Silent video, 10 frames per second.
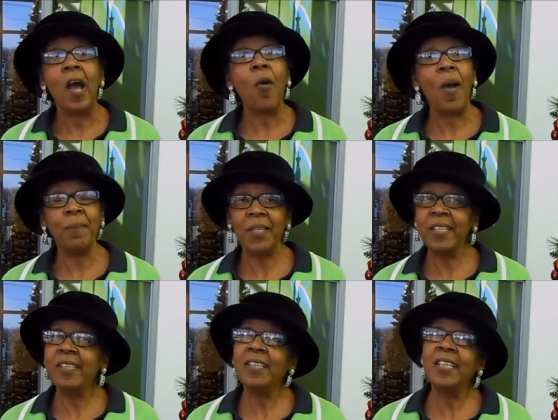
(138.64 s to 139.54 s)
Oh, I'm
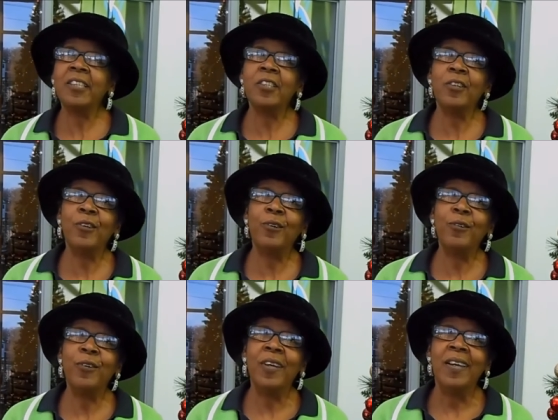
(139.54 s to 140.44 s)
Linda
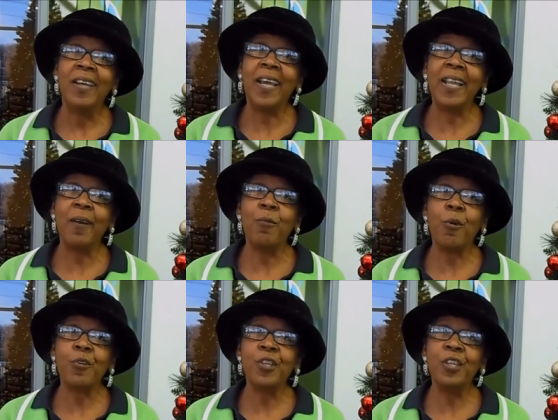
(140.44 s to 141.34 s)
Little, and I
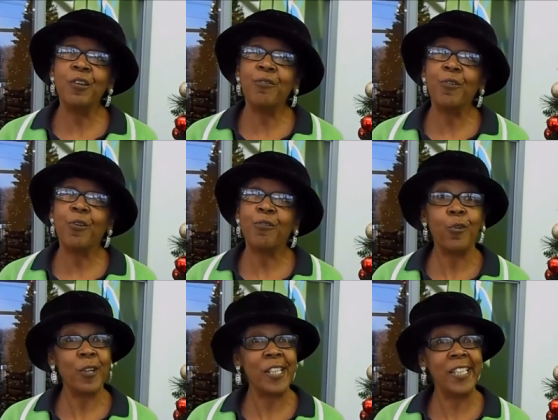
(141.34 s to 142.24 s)
worked here for
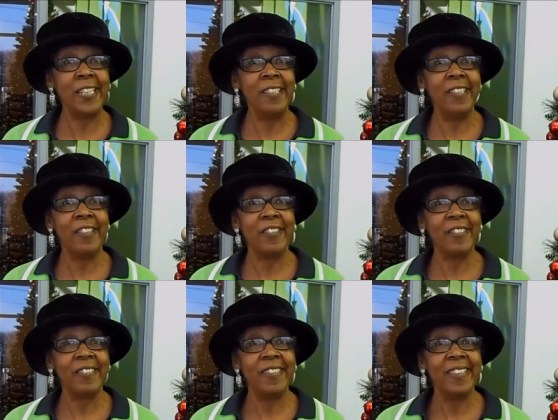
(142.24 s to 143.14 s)
14 years,
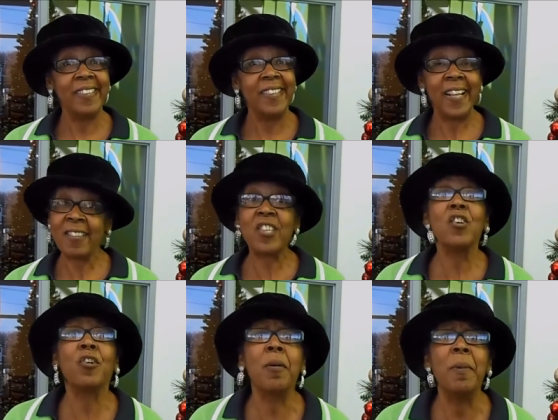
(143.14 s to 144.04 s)
and I
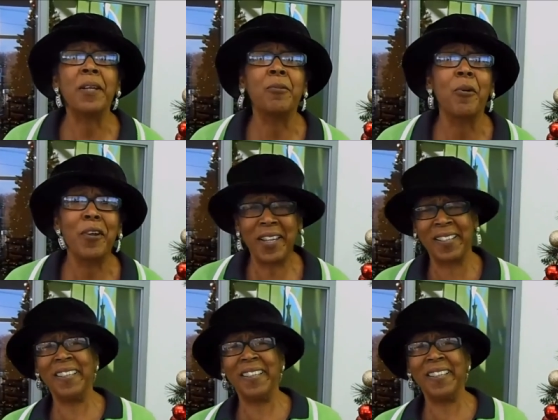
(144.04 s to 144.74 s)
still come back to work.